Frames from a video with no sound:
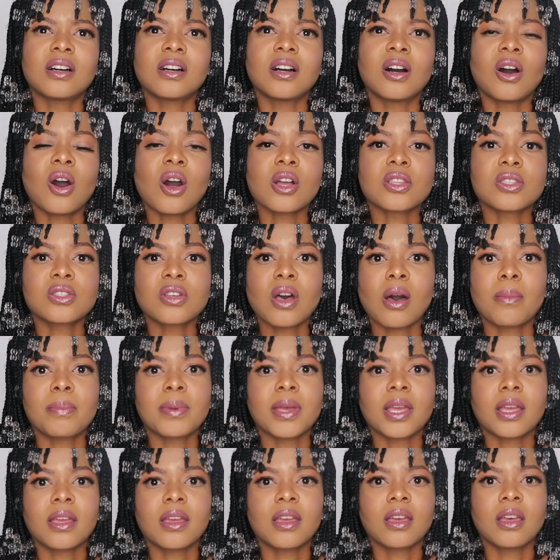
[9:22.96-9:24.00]
hot
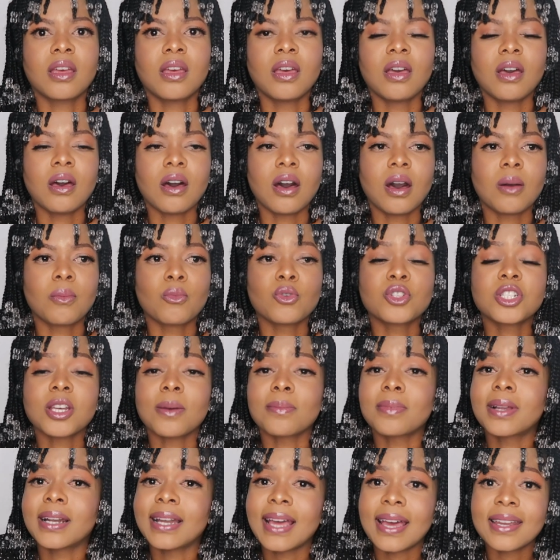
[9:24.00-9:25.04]
topic, which
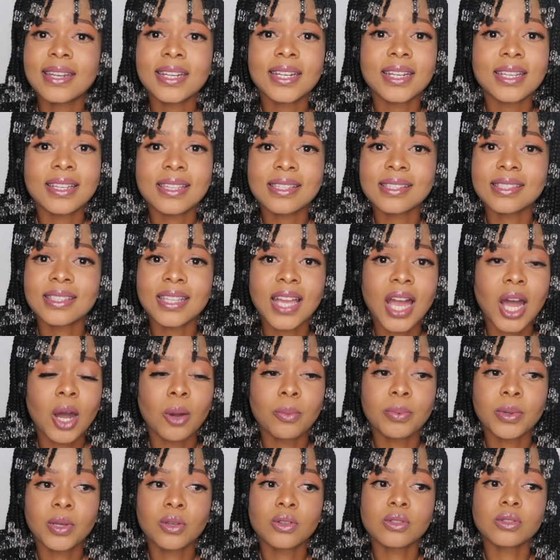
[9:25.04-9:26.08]
I'm glad it is now,
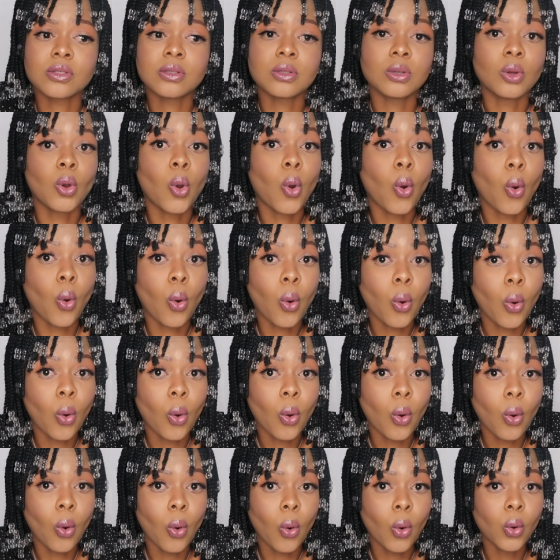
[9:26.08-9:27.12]
because yo.
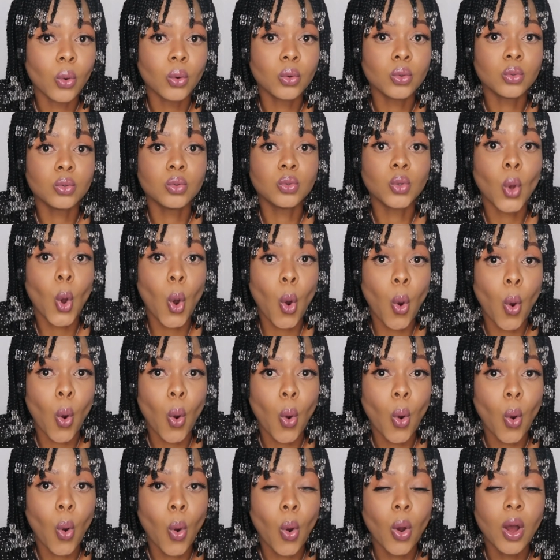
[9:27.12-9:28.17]

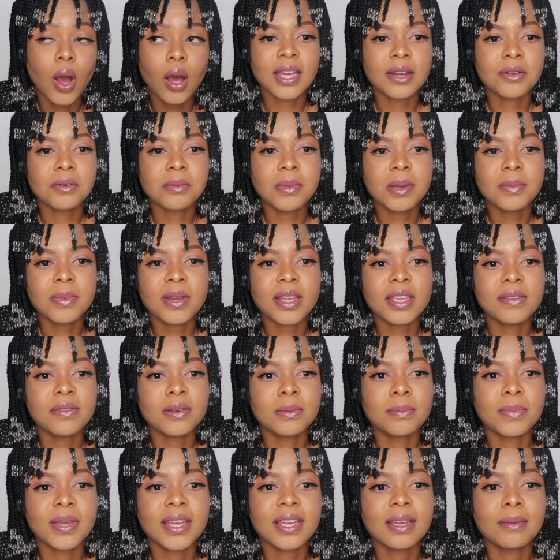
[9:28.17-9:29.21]
I remember
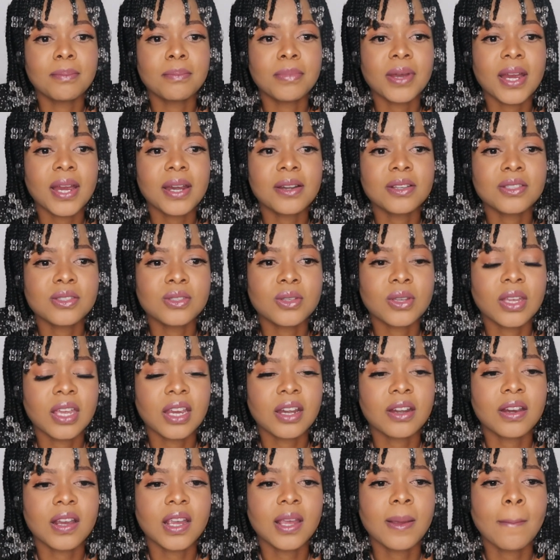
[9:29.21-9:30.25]
even being embarrassed to
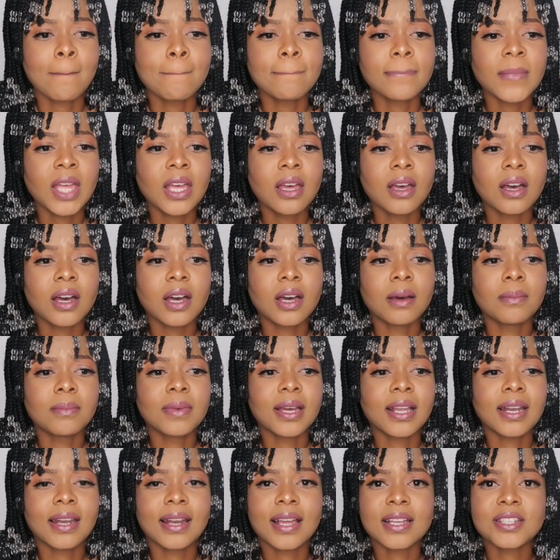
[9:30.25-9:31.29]
carry
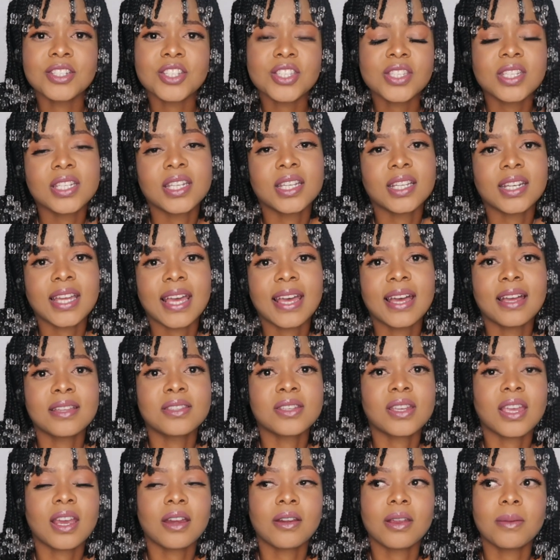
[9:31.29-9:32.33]
a lunch tin. I had
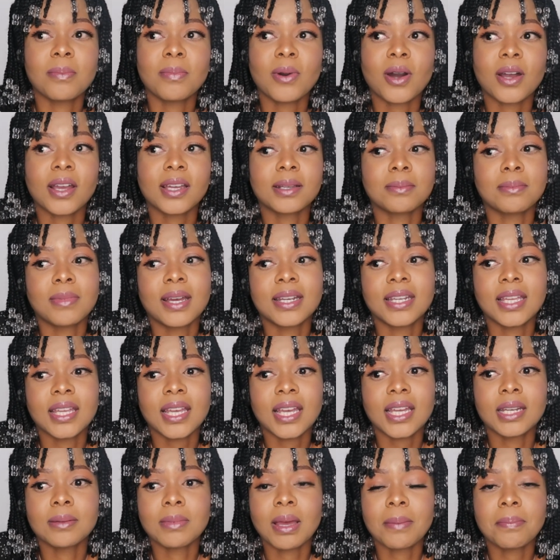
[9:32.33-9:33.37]
to carry pocket money,
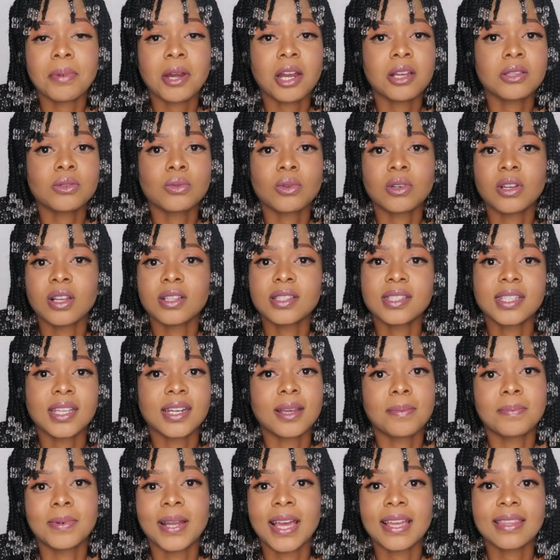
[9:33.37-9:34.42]
and my parents were not set
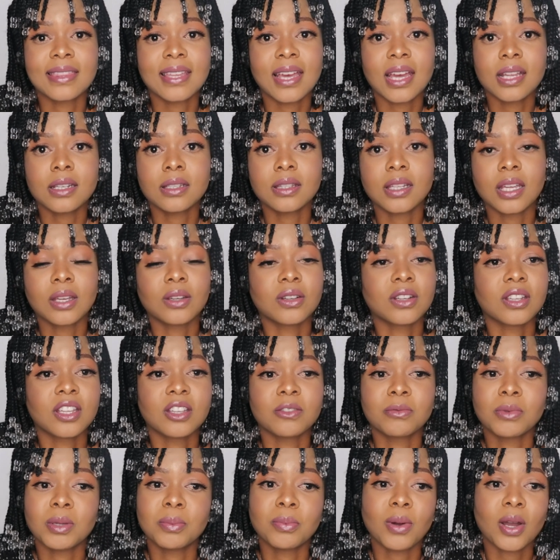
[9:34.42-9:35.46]
up like that. They couldn't
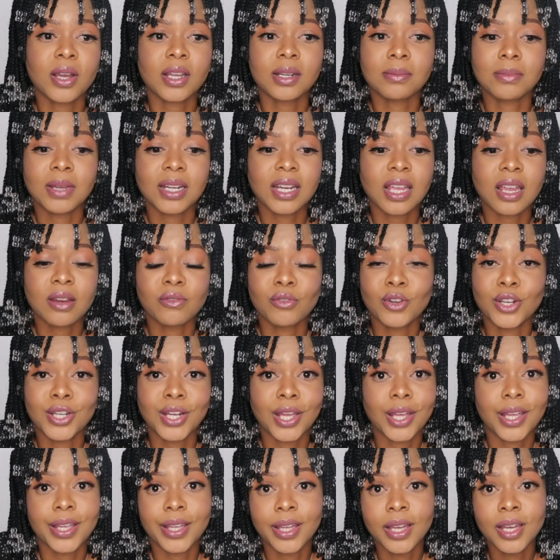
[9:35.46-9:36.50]
give me pocket money every
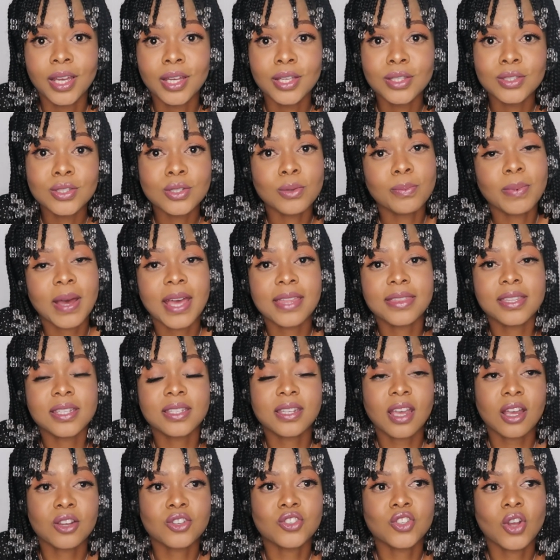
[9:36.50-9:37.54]
day to buy at the
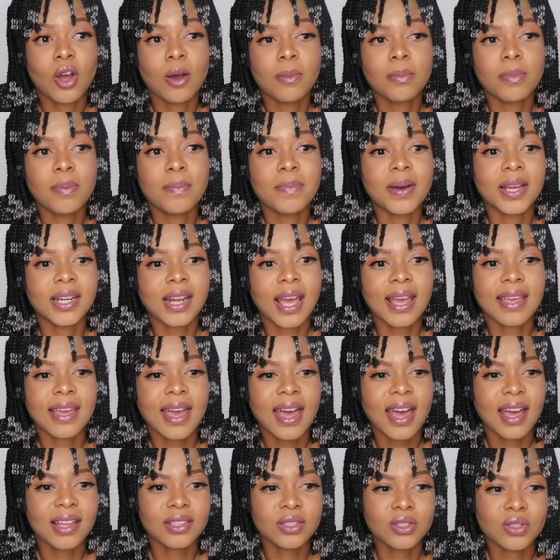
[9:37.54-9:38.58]
tuck shop, but I
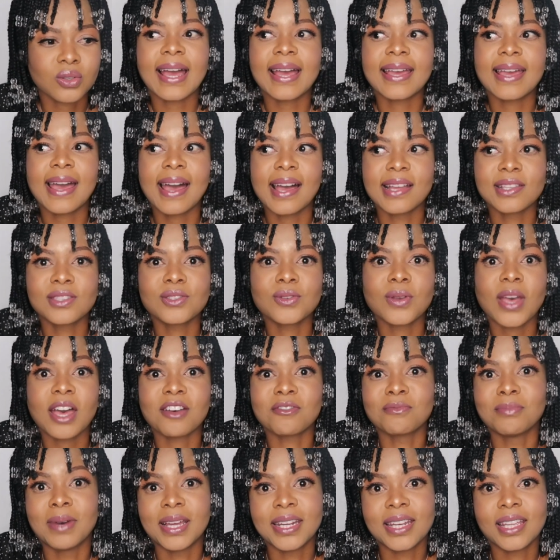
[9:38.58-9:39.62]
had to
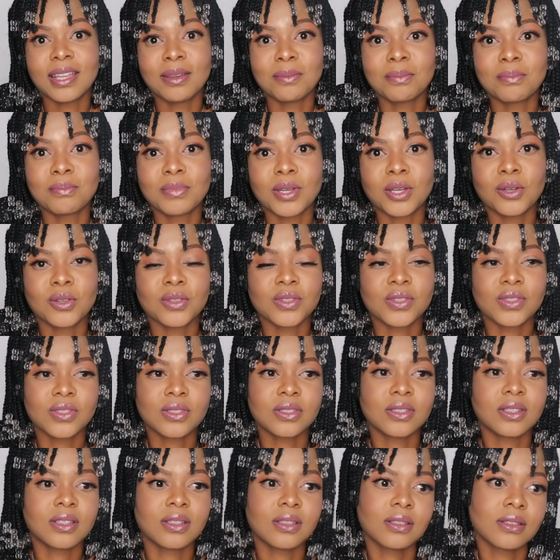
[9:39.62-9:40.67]
have money,
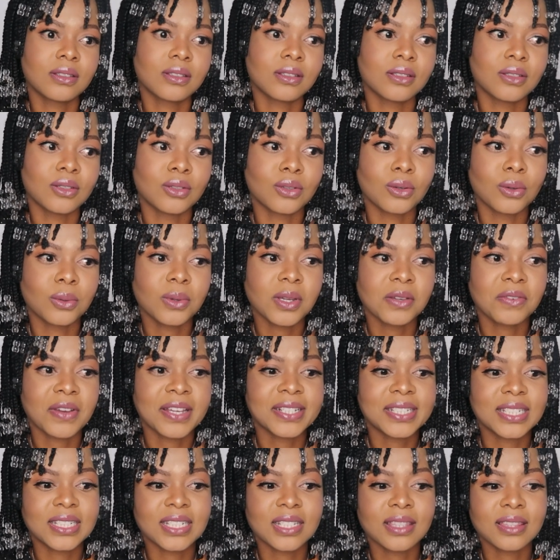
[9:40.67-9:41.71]
because you know, if I
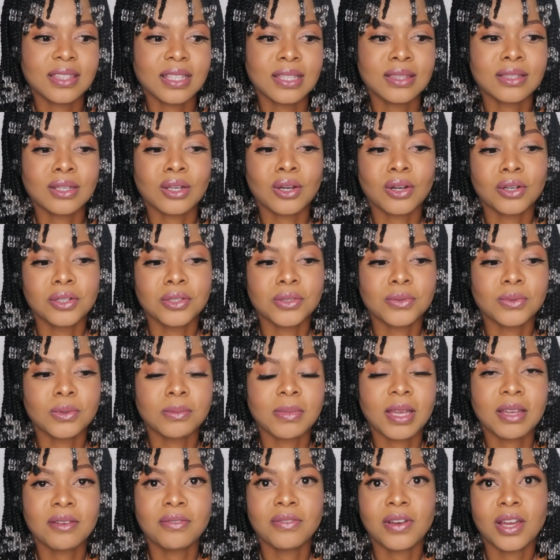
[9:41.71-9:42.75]
didn't, then the girls would
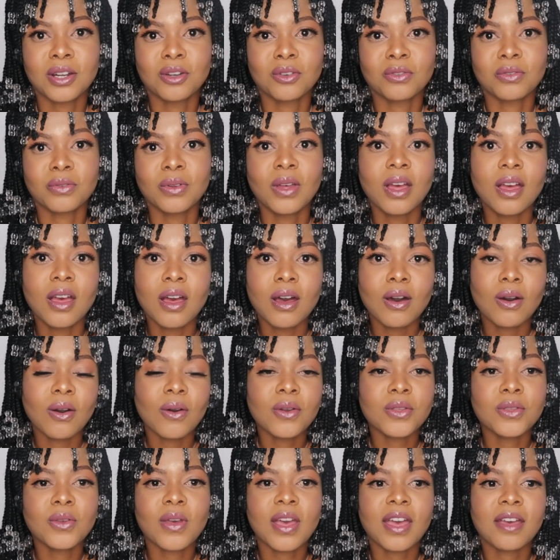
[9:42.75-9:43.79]
make fun of, oh,
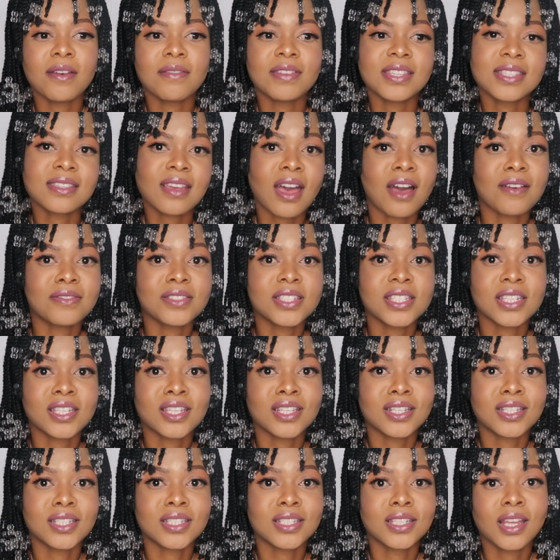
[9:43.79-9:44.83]
you have a
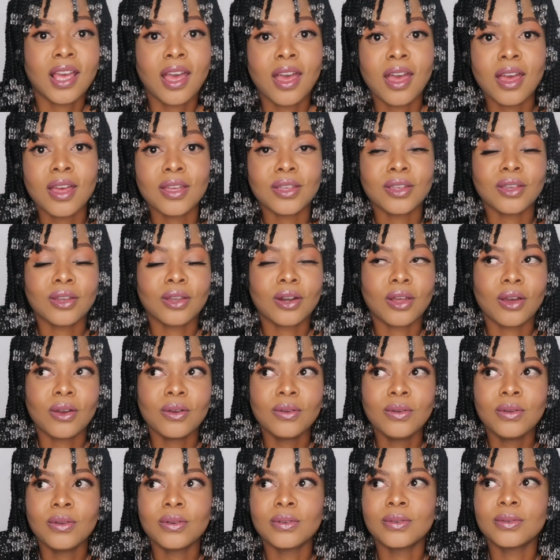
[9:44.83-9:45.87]
kaftan, you
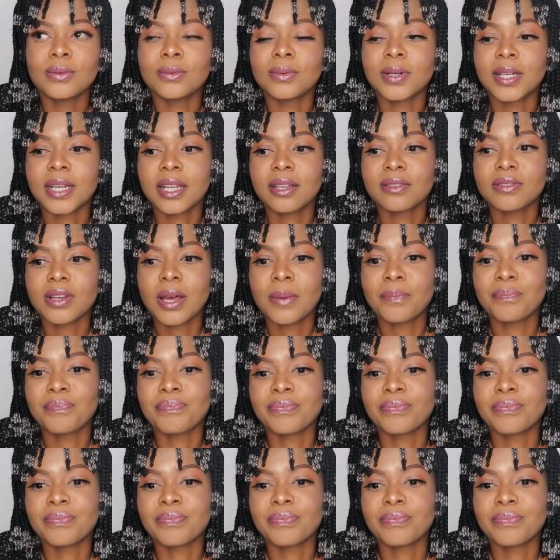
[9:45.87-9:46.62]
know, whatever.